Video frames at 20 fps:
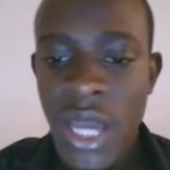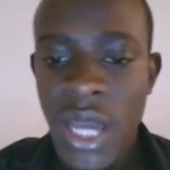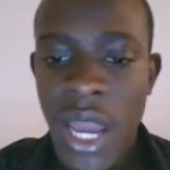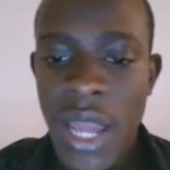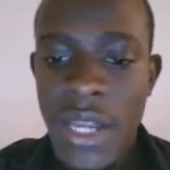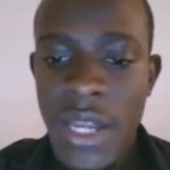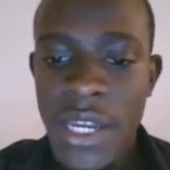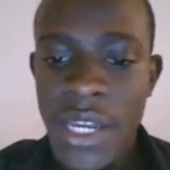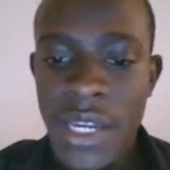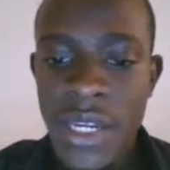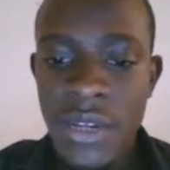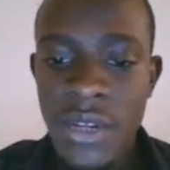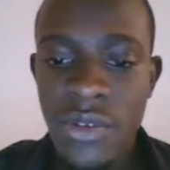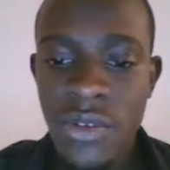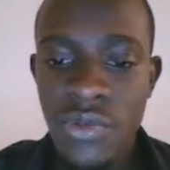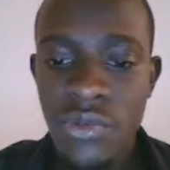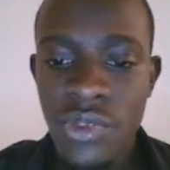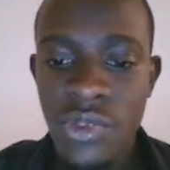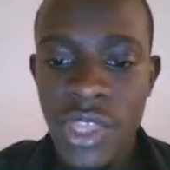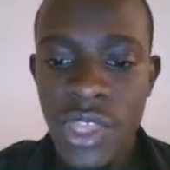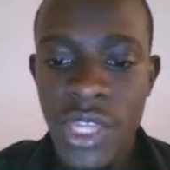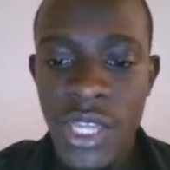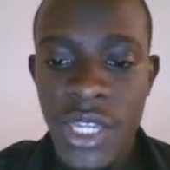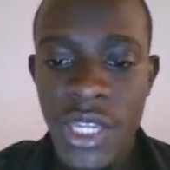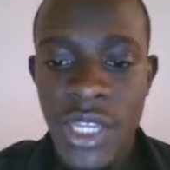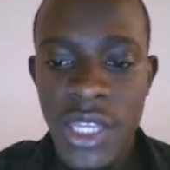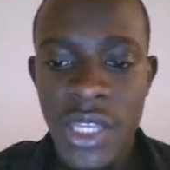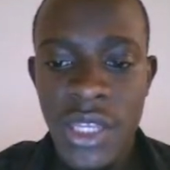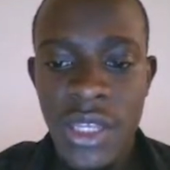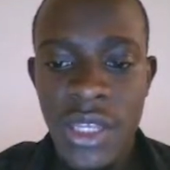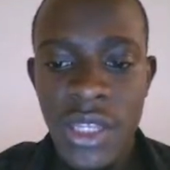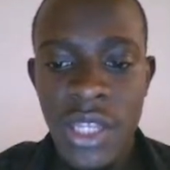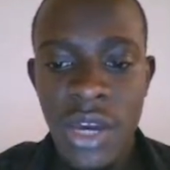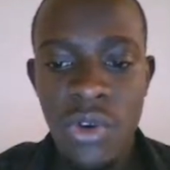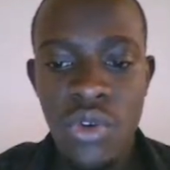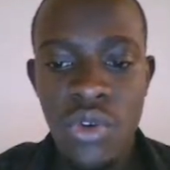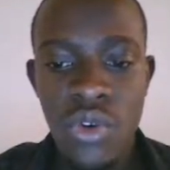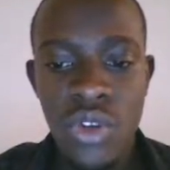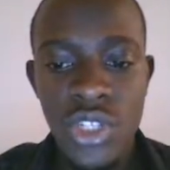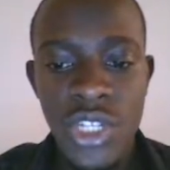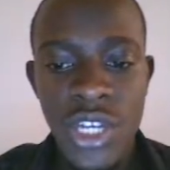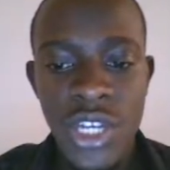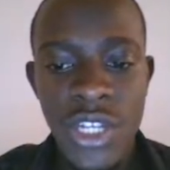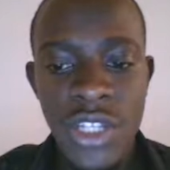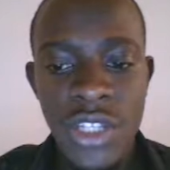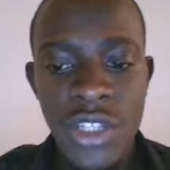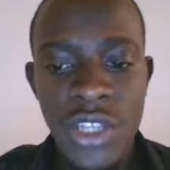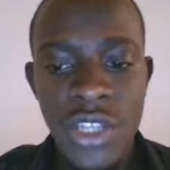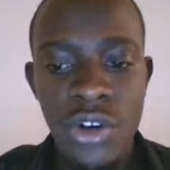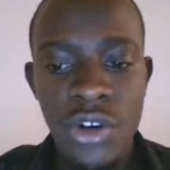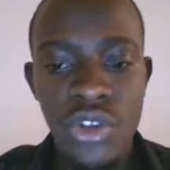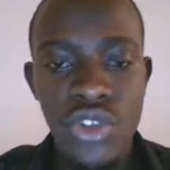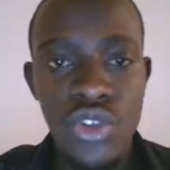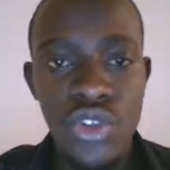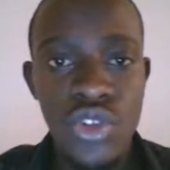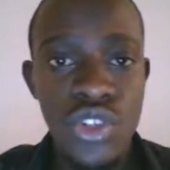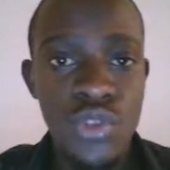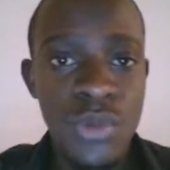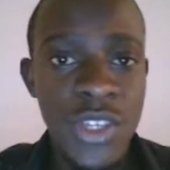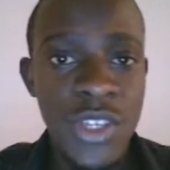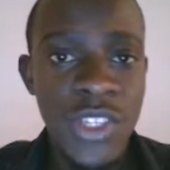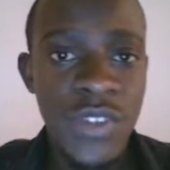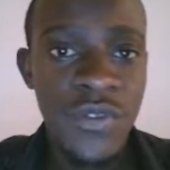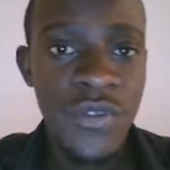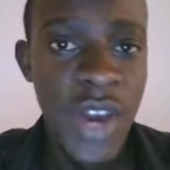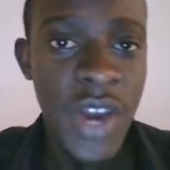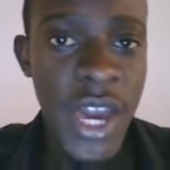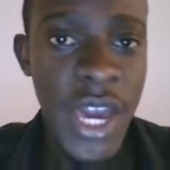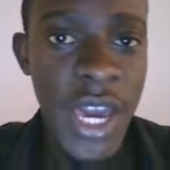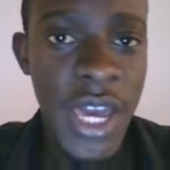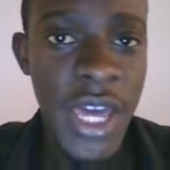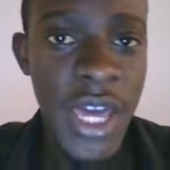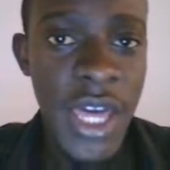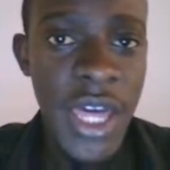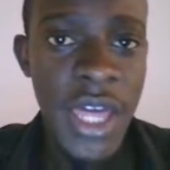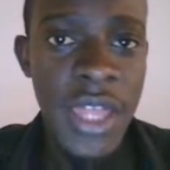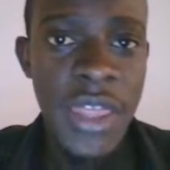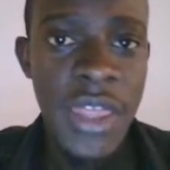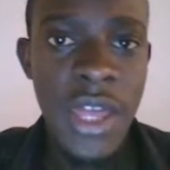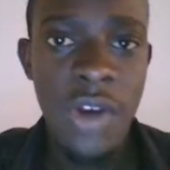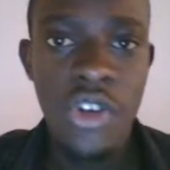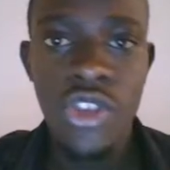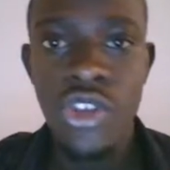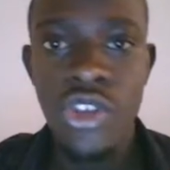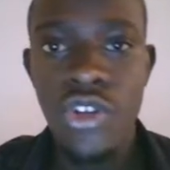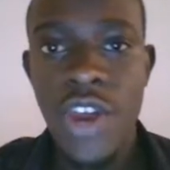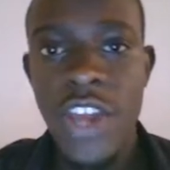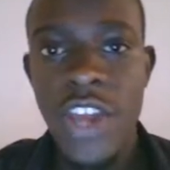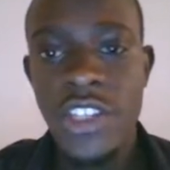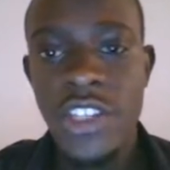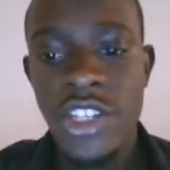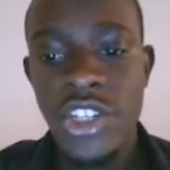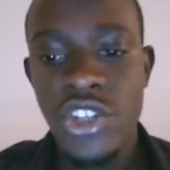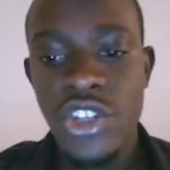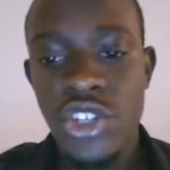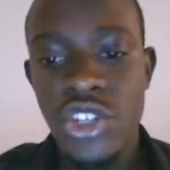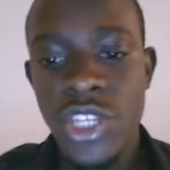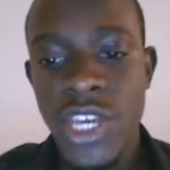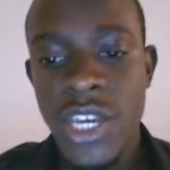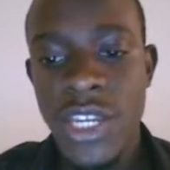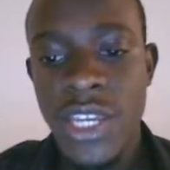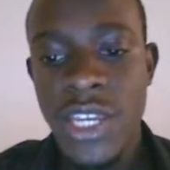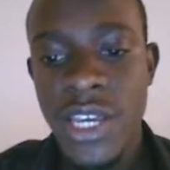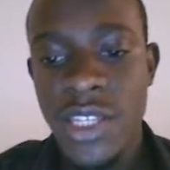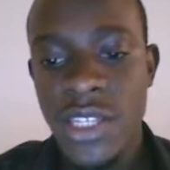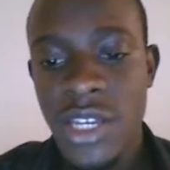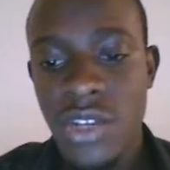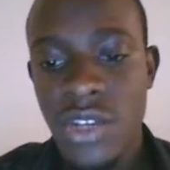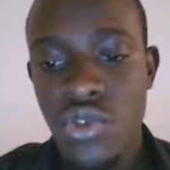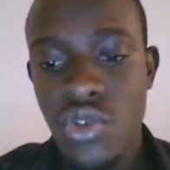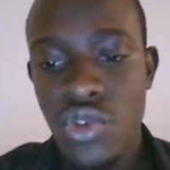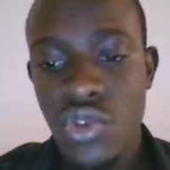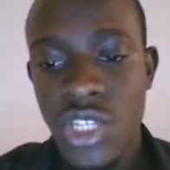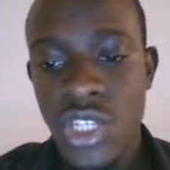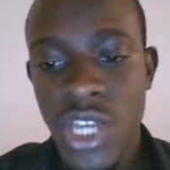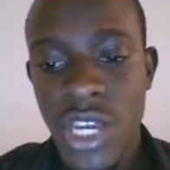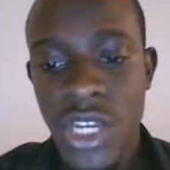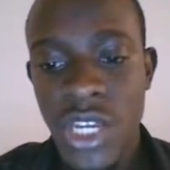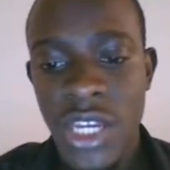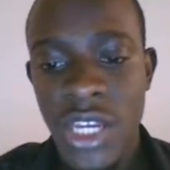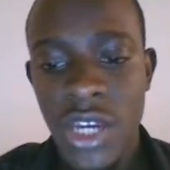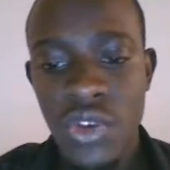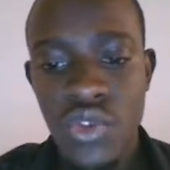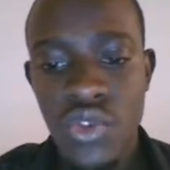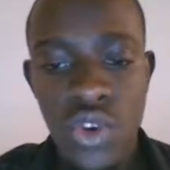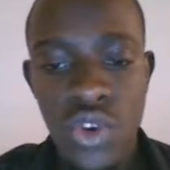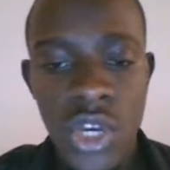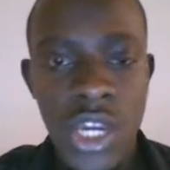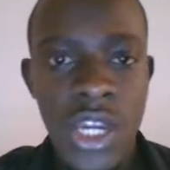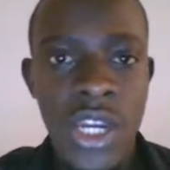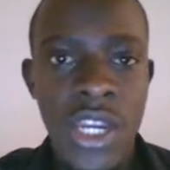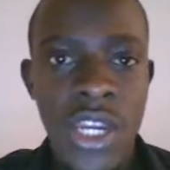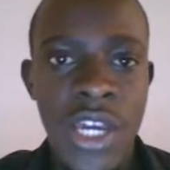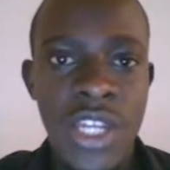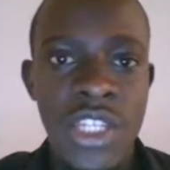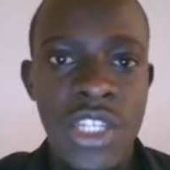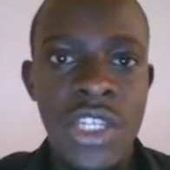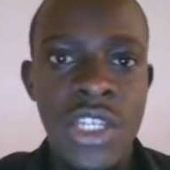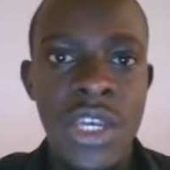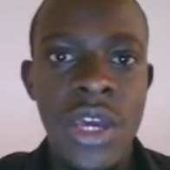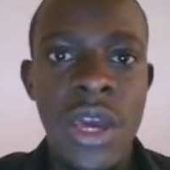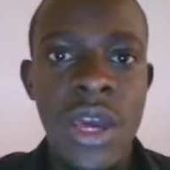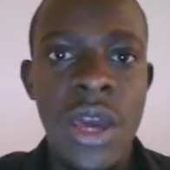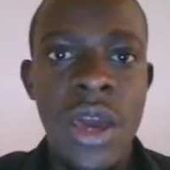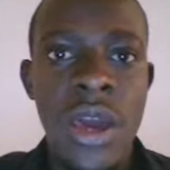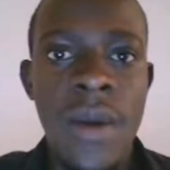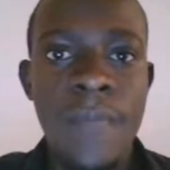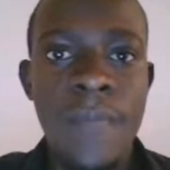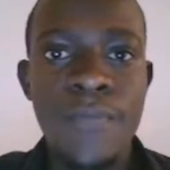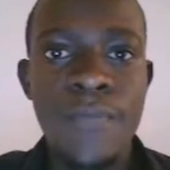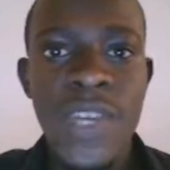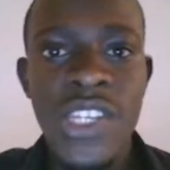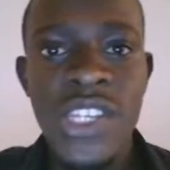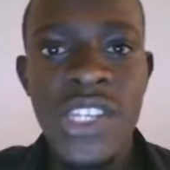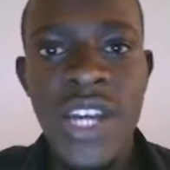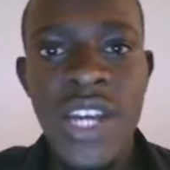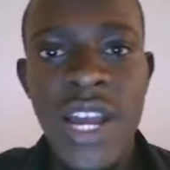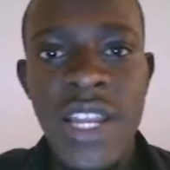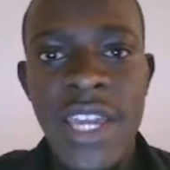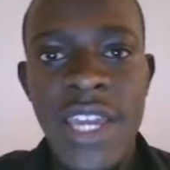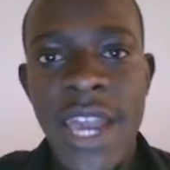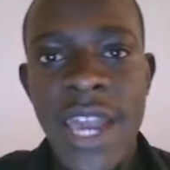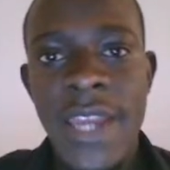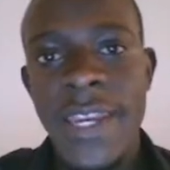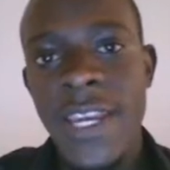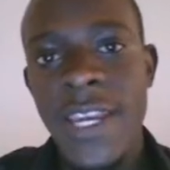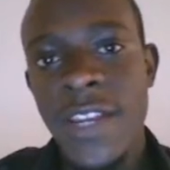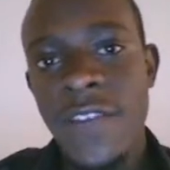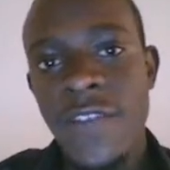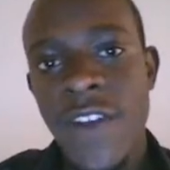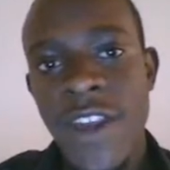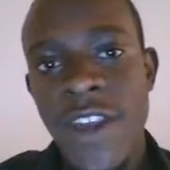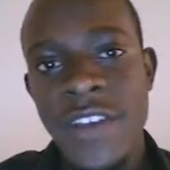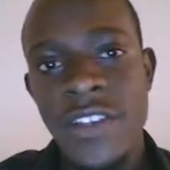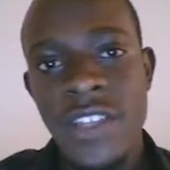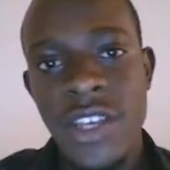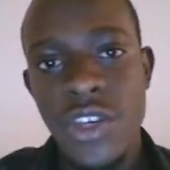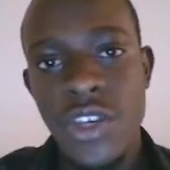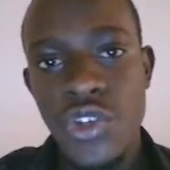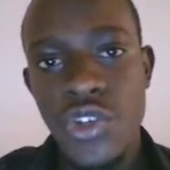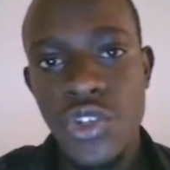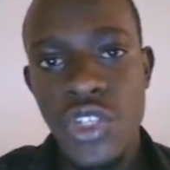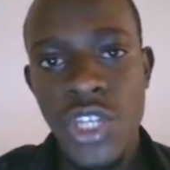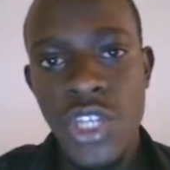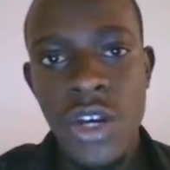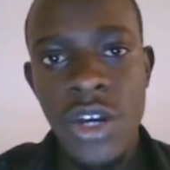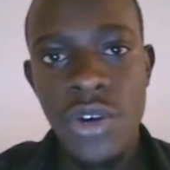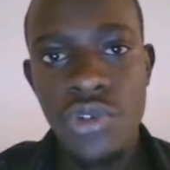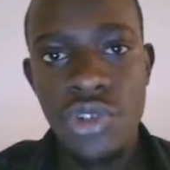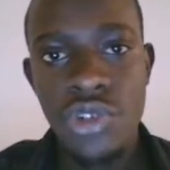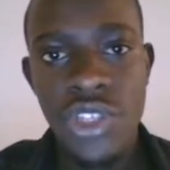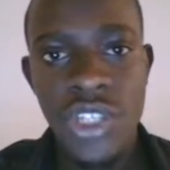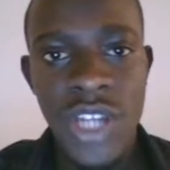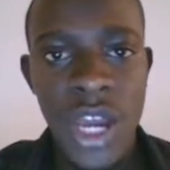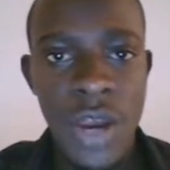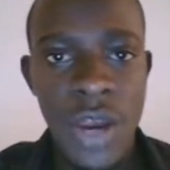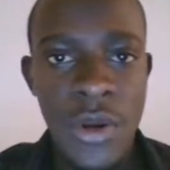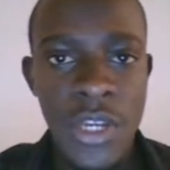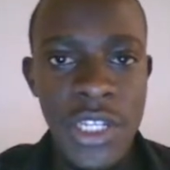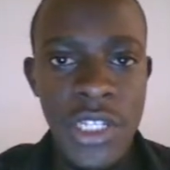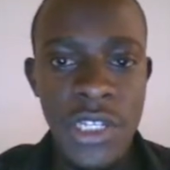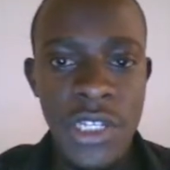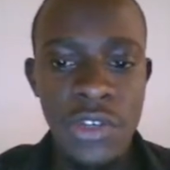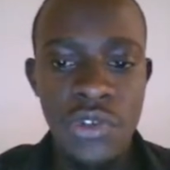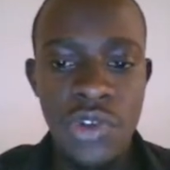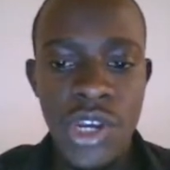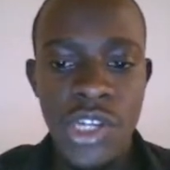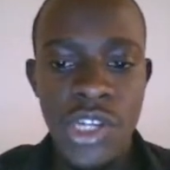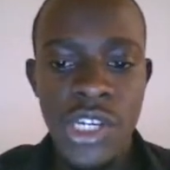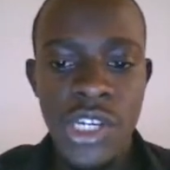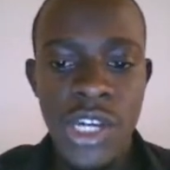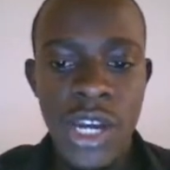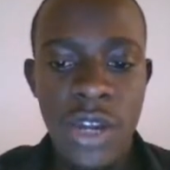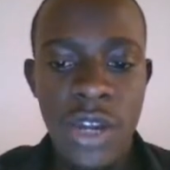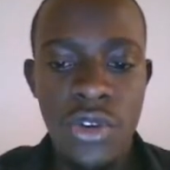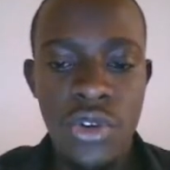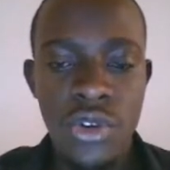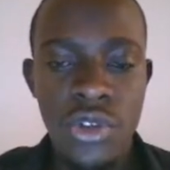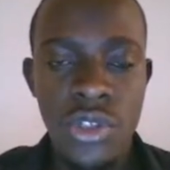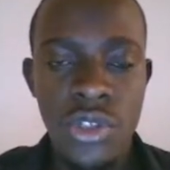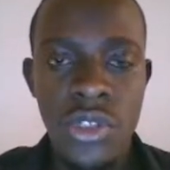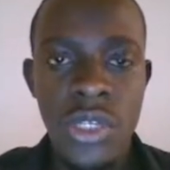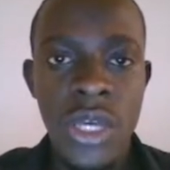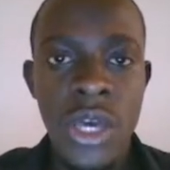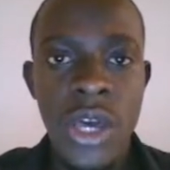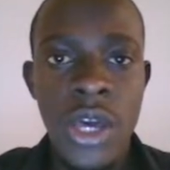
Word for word: and then within the content, they also specify the authorization headers that contain the token that basically identifies the user who is currently creating a note.